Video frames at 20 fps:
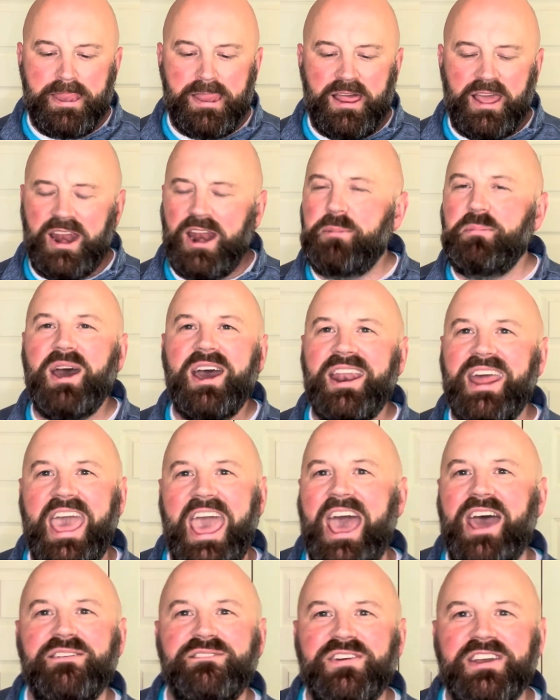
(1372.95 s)
And I'm not
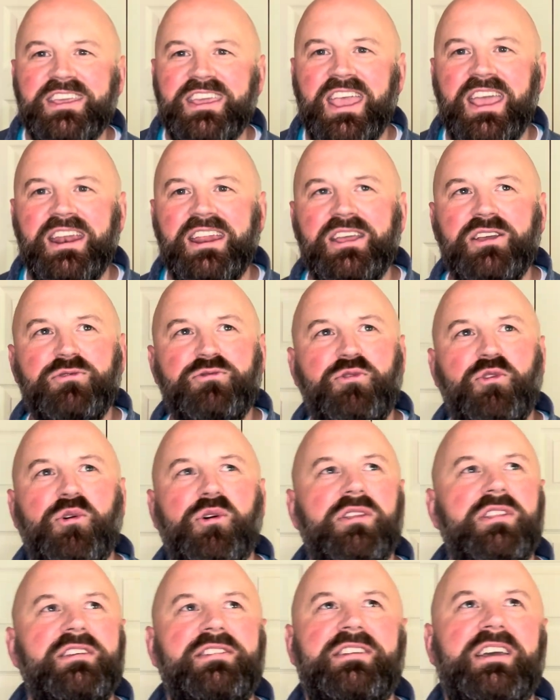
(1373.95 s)
advocating
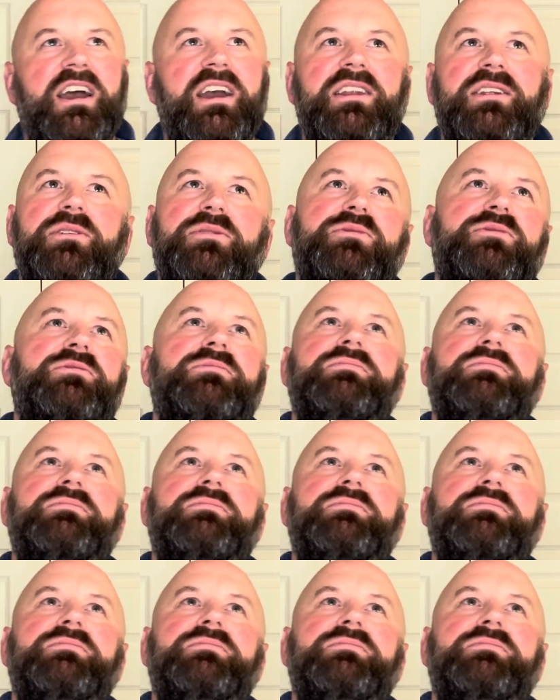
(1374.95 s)
for this kind of